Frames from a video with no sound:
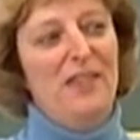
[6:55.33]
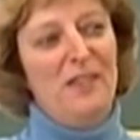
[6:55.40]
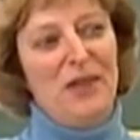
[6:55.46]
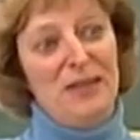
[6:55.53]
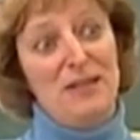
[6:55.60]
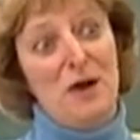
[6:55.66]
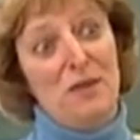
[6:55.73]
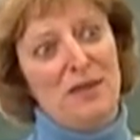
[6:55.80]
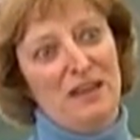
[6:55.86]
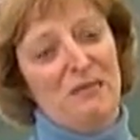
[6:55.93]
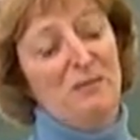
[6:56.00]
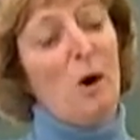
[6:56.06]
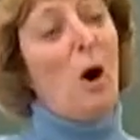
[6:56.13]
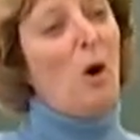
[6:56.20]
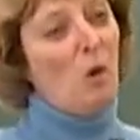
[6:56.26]
that you don't
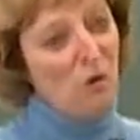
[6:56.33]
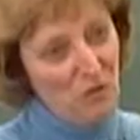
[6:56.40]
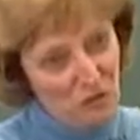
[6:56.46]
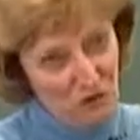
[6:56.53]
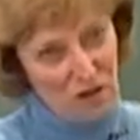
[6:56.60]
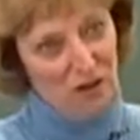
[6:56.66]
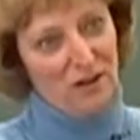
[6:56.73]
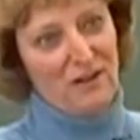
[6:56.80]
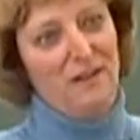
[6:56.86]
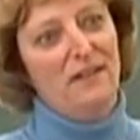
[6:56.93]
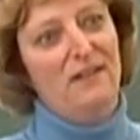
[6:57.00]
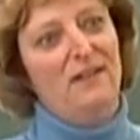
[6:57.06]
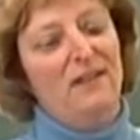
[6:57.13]
give him over